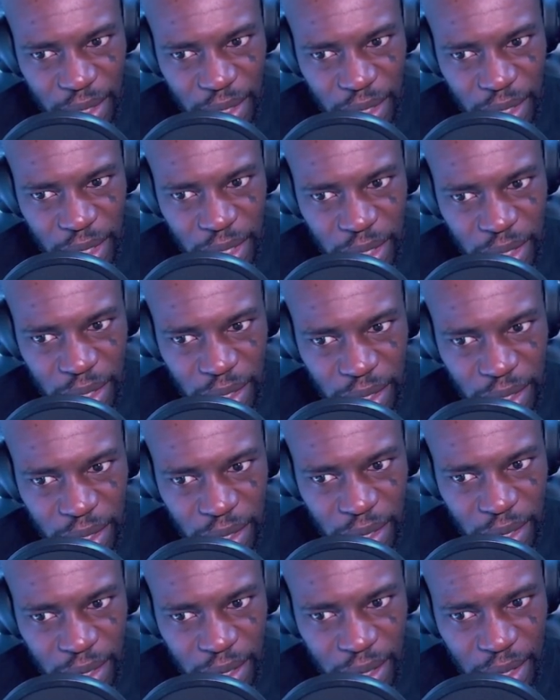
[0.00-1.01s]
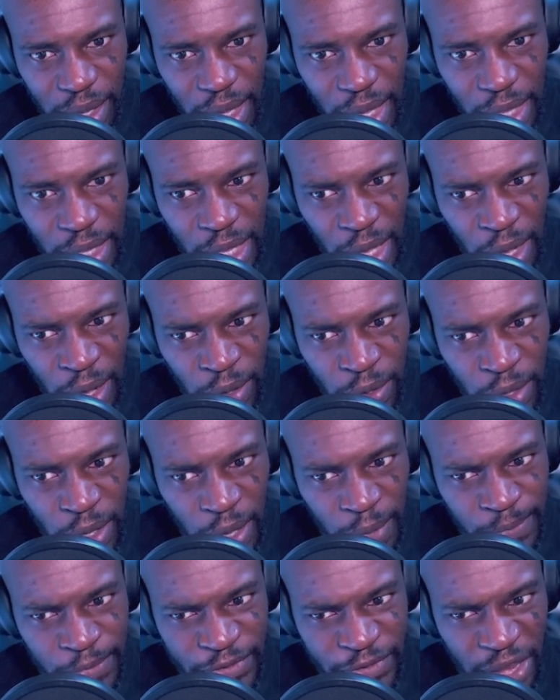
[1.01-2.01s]
yeah. On
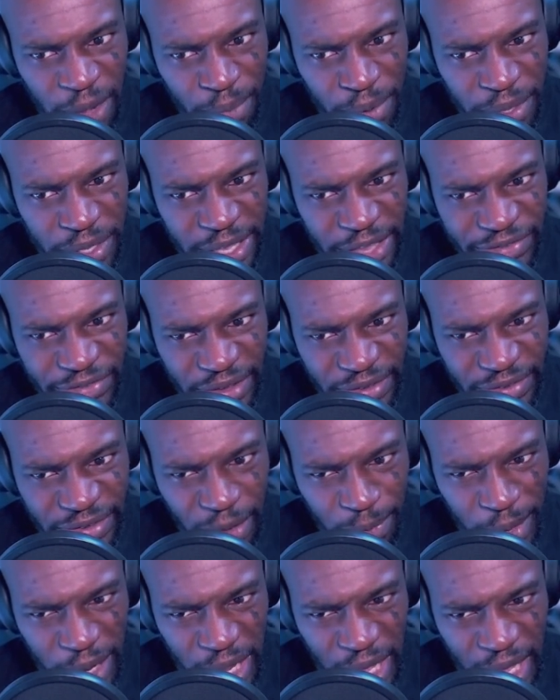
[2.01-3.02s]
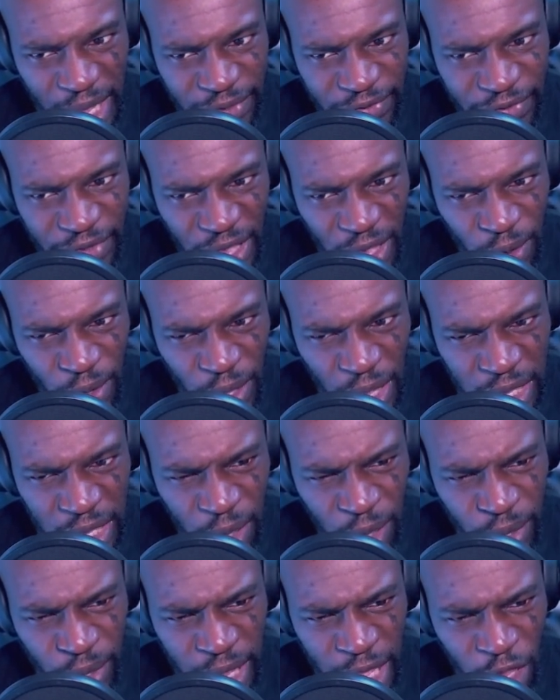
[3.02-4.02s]
Zerba did say something about the hair tie, like it
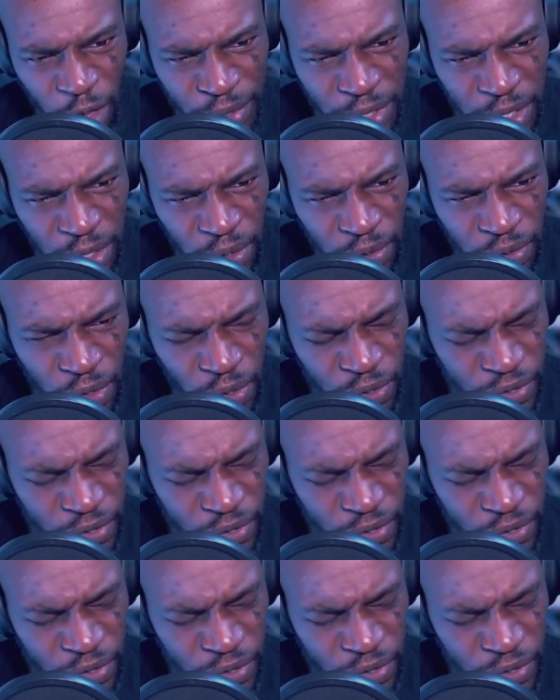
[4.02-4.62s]
would help you do